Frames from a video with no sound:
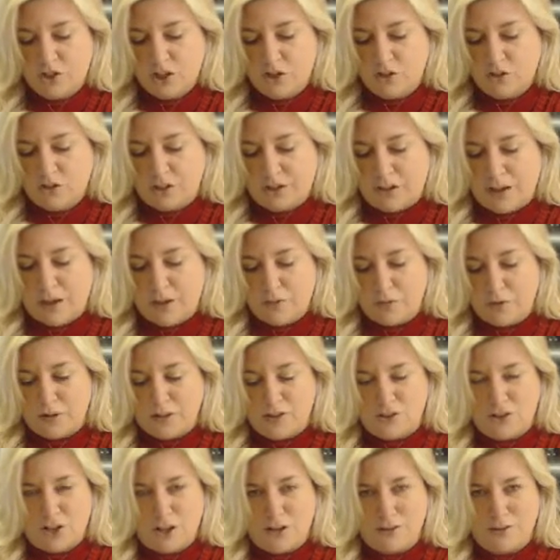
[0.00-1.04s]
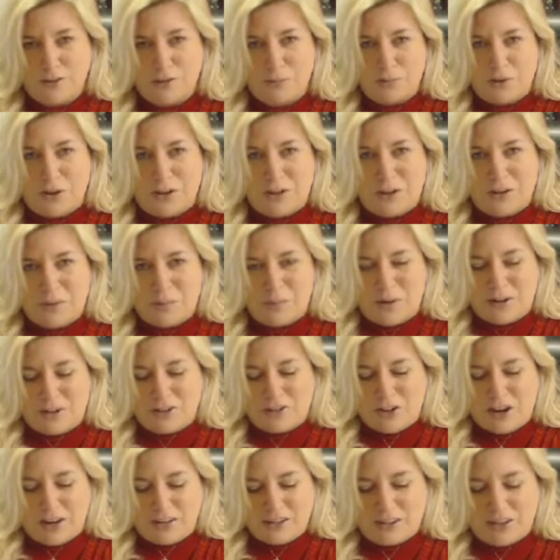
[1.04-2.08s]
Generally, I reach down and spray into my
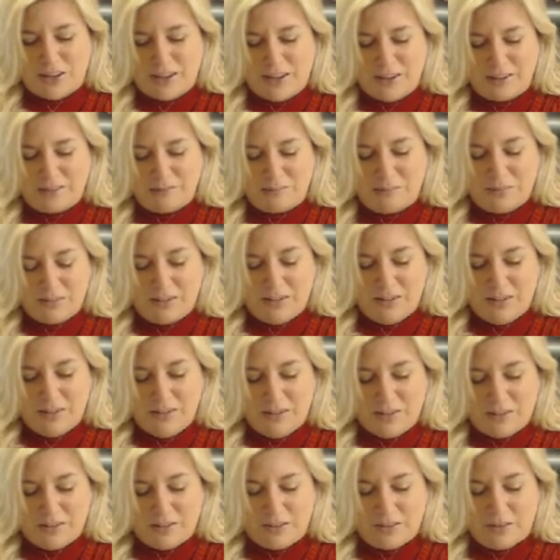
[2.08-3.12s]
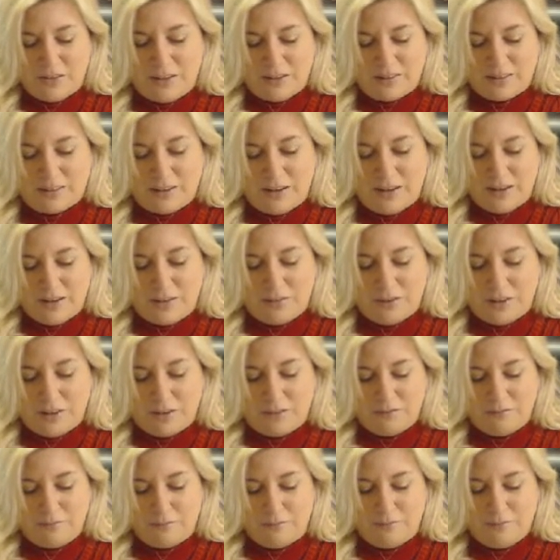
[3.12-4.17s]
trash can, so that's kind of a